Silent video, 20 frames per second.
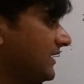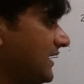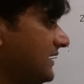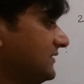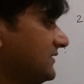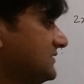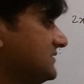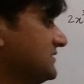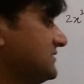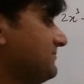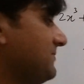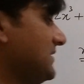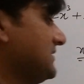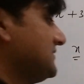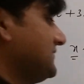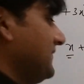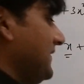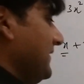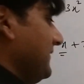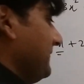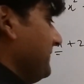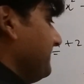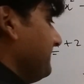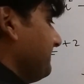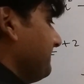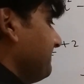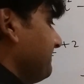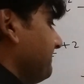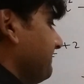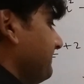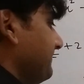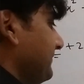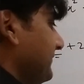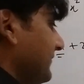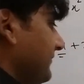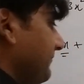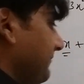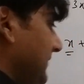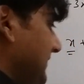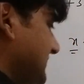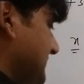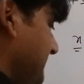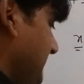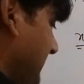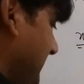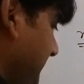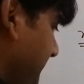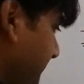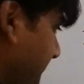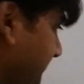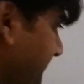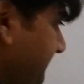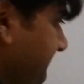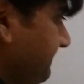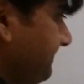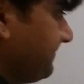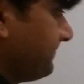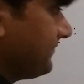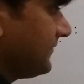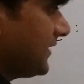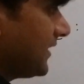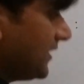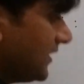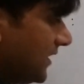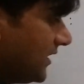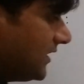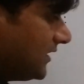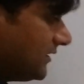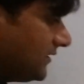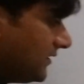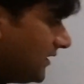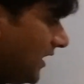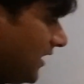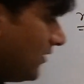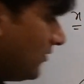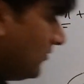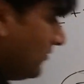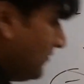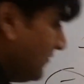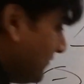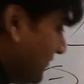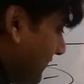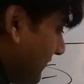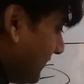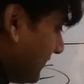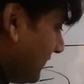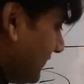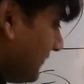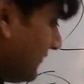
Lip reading: And this is plus 5. Plus 5. Now